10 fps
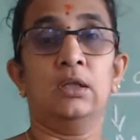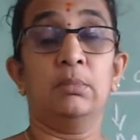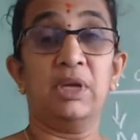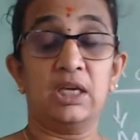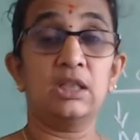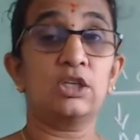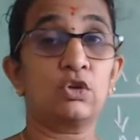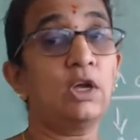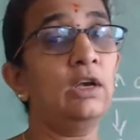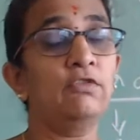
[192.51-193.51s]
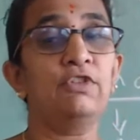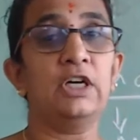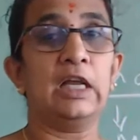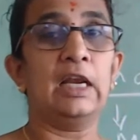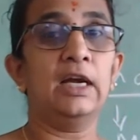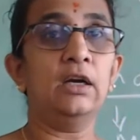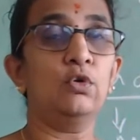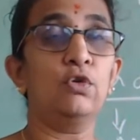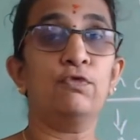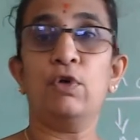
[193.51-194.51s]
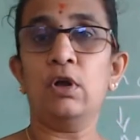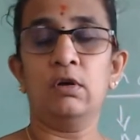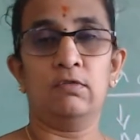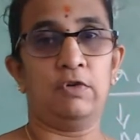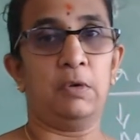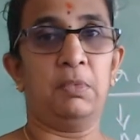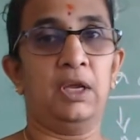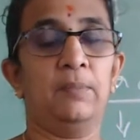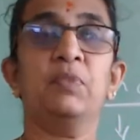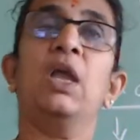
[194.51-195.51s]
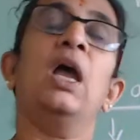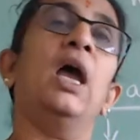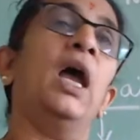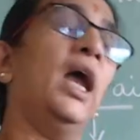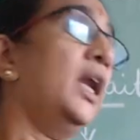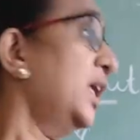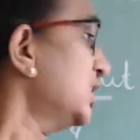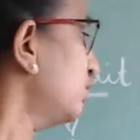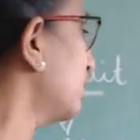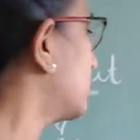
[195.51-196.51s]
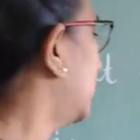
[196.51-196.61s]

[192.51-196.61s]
the making the soil fertile and good for farming. And next we have